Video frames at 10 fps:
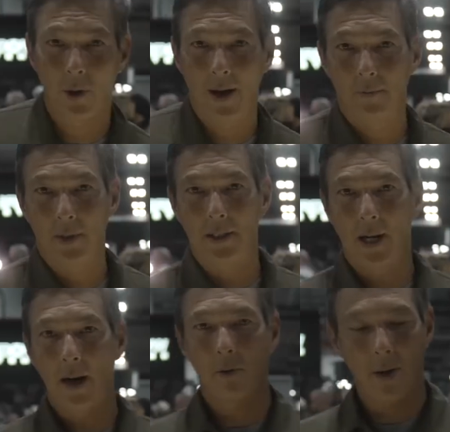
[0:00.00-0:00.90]
have the
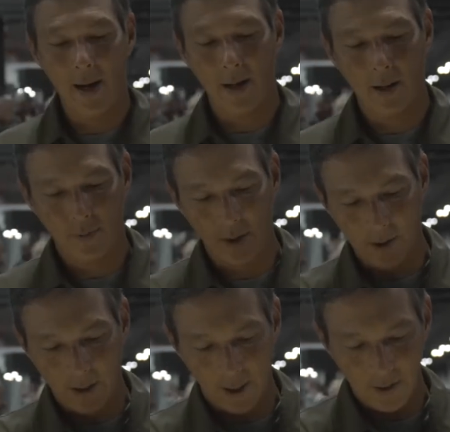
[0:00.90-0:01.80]
die rack. This
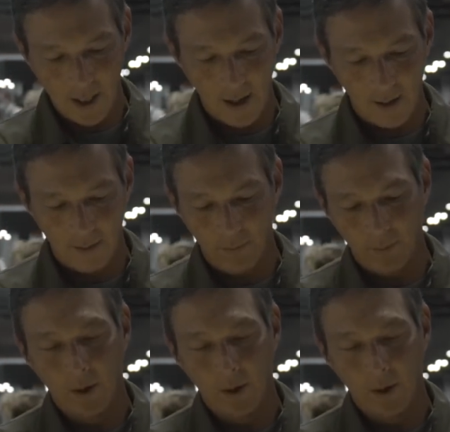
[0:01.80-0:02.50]
does have